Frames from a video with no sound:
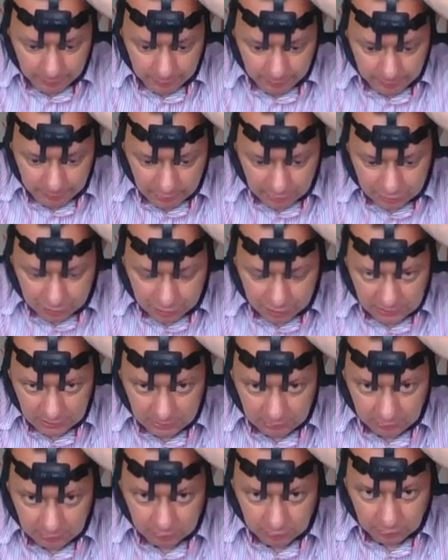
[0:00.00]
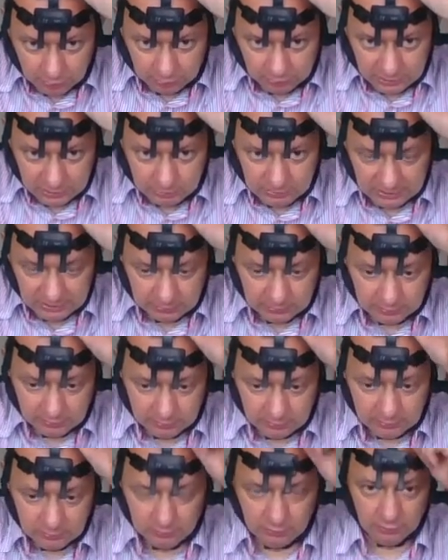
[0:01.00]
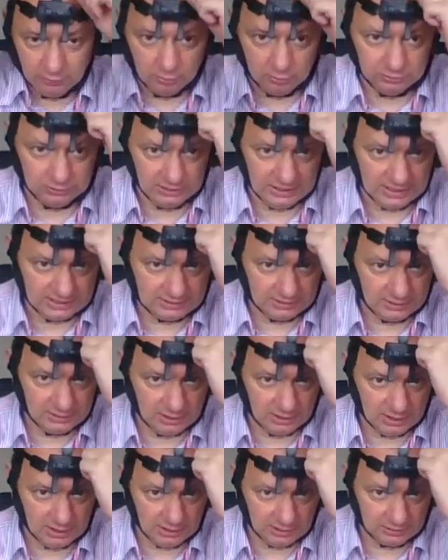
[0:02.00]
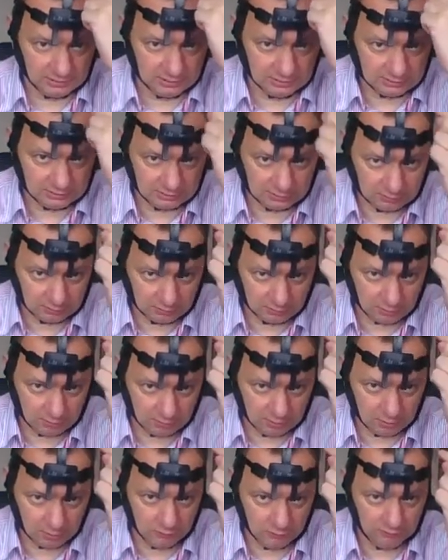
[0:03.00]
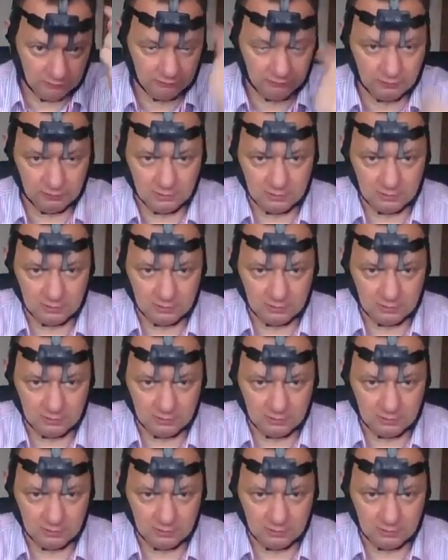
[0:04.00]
push on this button. Now the SD card is off.